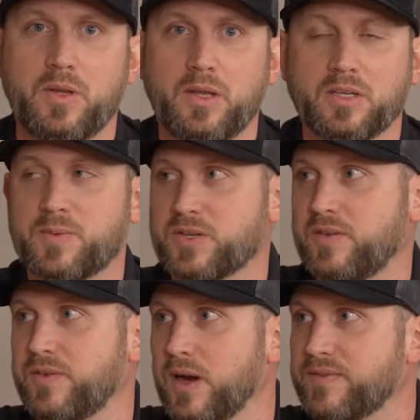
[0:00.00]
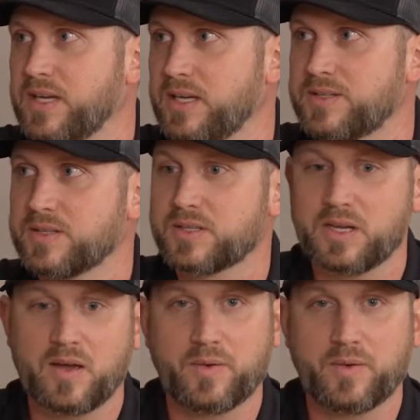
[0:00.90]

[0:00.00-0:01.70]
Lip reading: especially if you have kids and stuff.